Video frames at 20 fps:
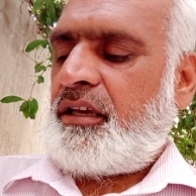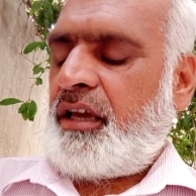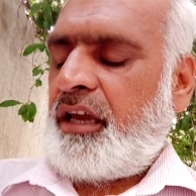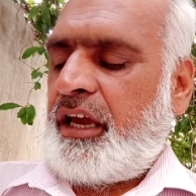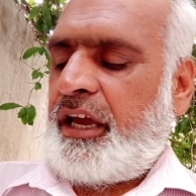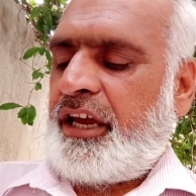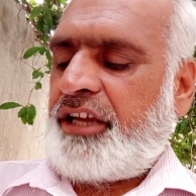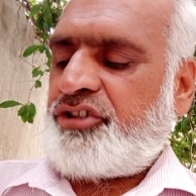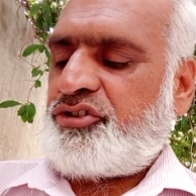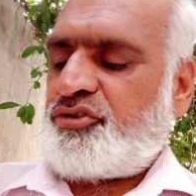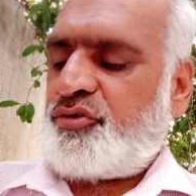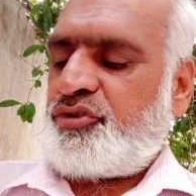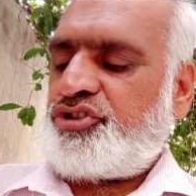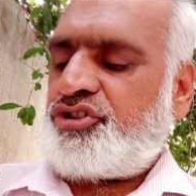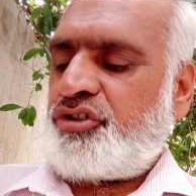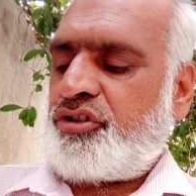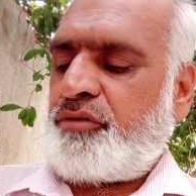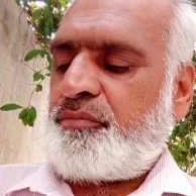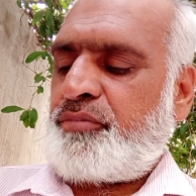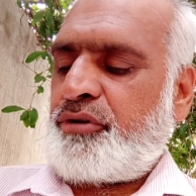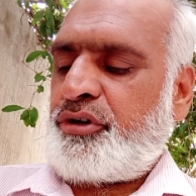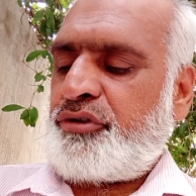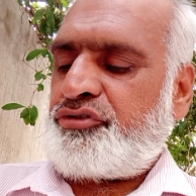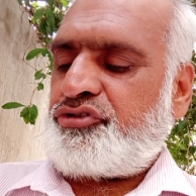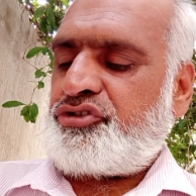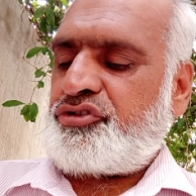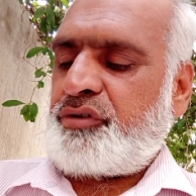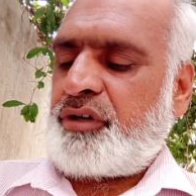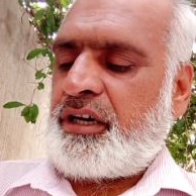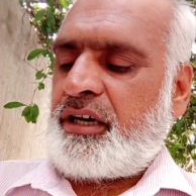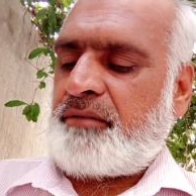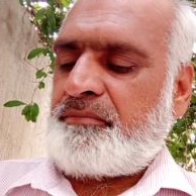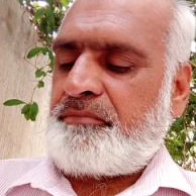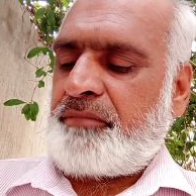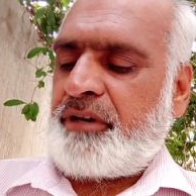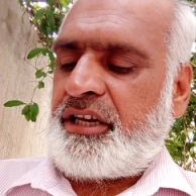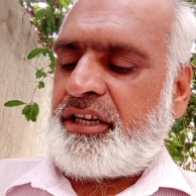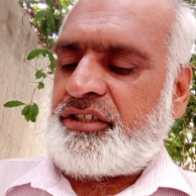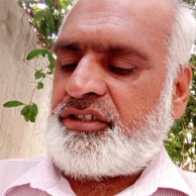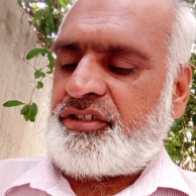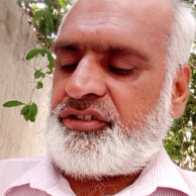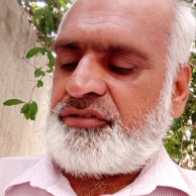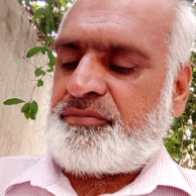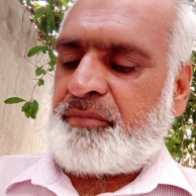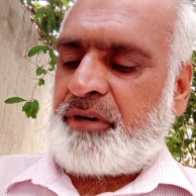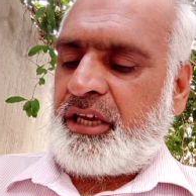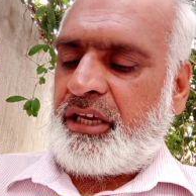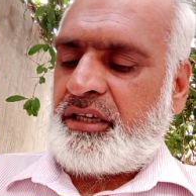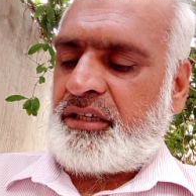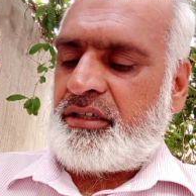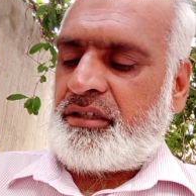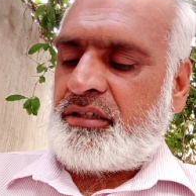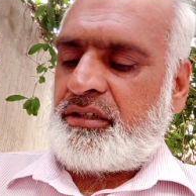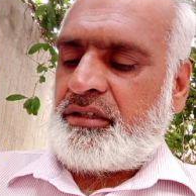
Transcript: and to issue reports to help managers make